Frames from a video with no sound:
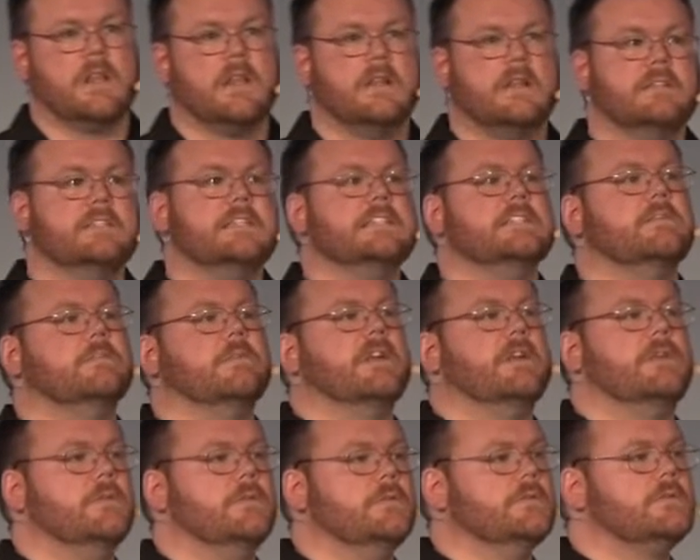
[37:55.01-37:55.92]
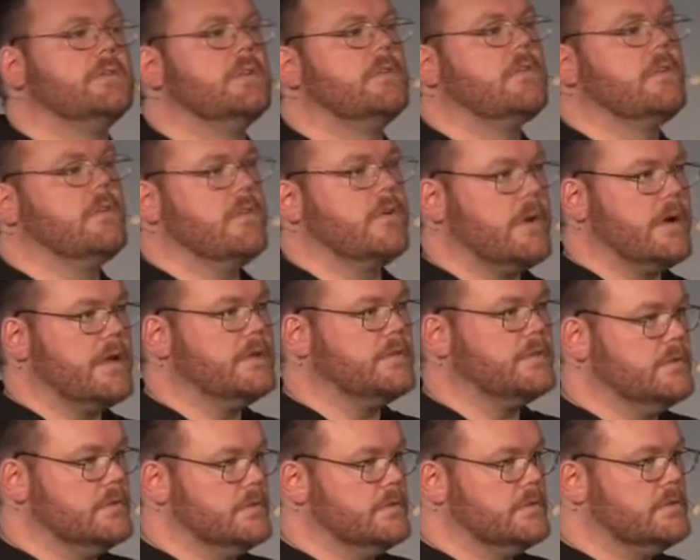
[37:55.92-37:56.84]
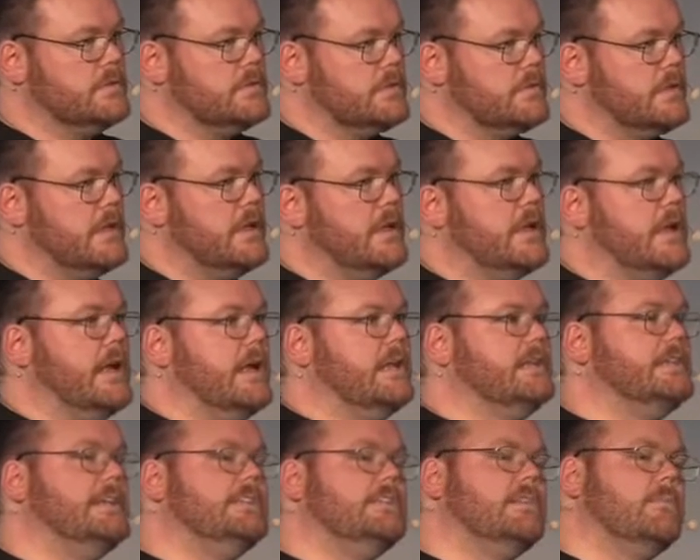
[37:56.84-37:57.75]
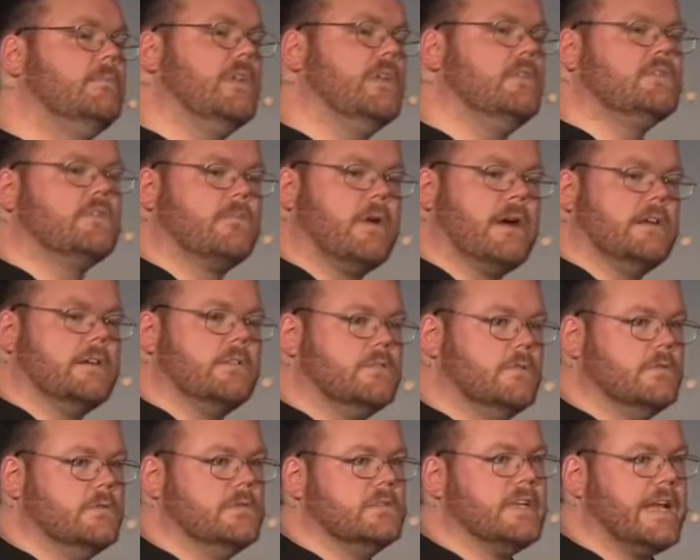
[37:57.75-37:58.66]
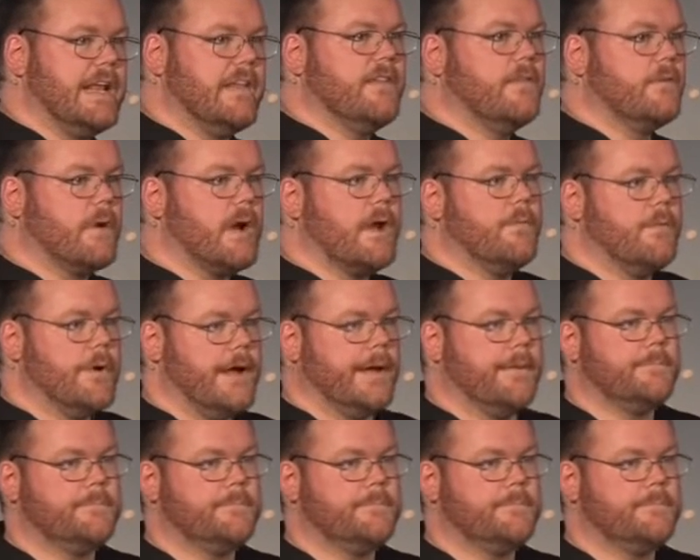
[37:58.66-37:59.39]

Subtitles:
Teach them to use the right tools, and teach them to use the right tools in the right way.